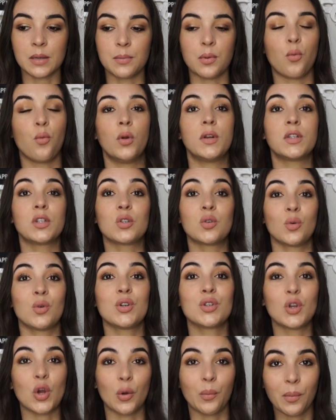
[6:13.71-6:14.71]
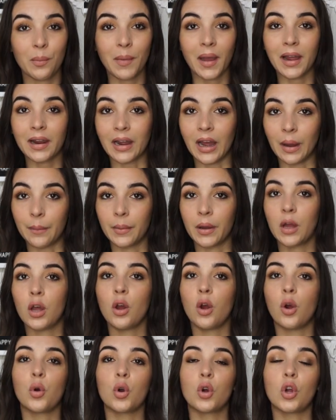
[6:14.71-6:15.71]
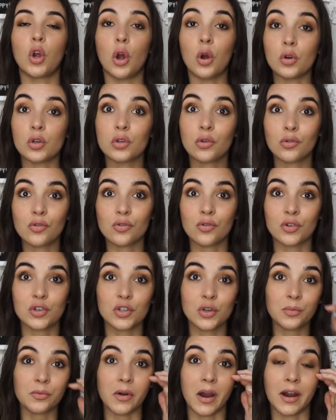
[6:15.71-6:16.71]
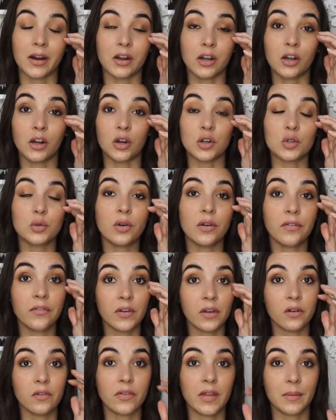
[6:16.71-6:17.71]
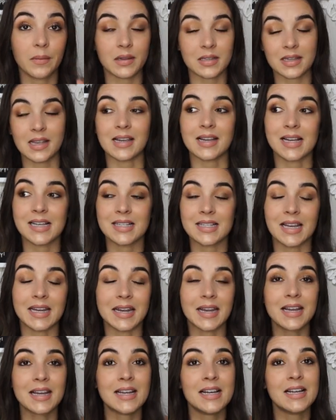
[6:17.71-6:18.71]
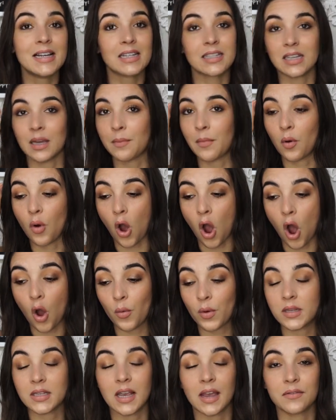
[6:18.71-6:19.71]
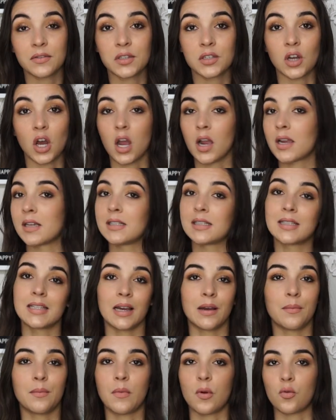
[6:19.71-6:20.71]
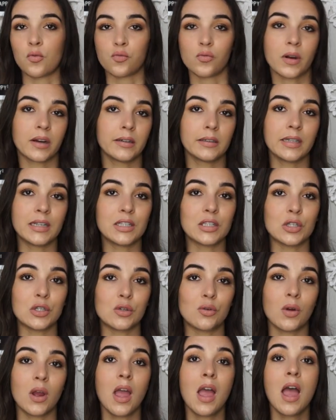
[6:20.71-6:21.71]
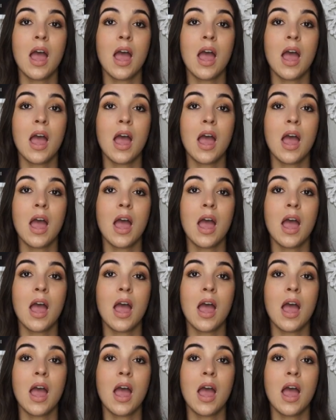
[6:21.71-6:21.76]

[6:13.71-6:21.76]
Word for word: But when stores open back up, go to our Nordstrom Rack, go to a few of them, because like I said, some always have stock and some rarely do,